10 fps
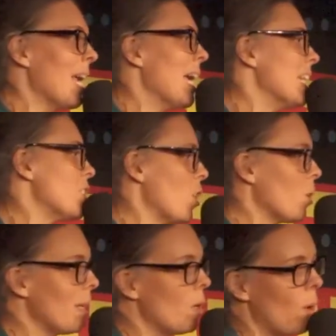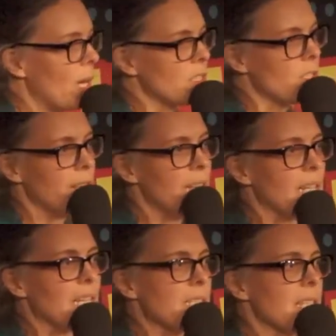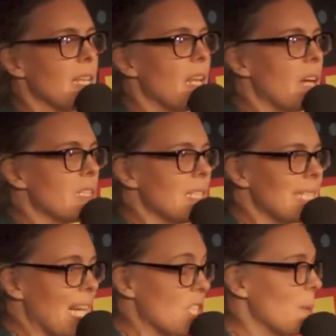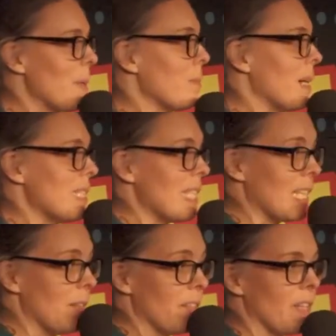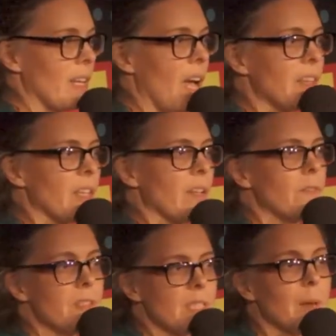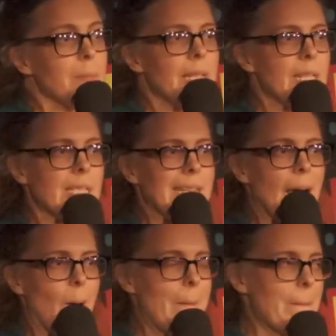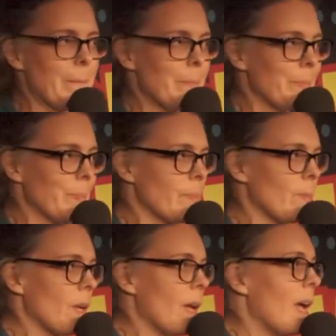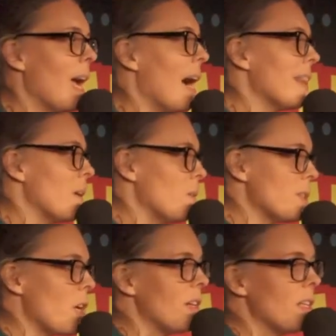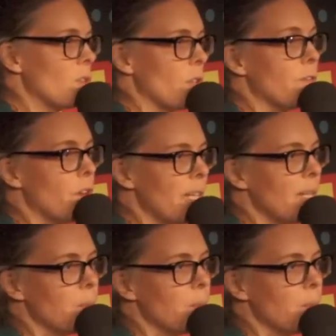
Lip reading: It took me a while to realise that lard has actually been my significant other for some years now. And it was only through fully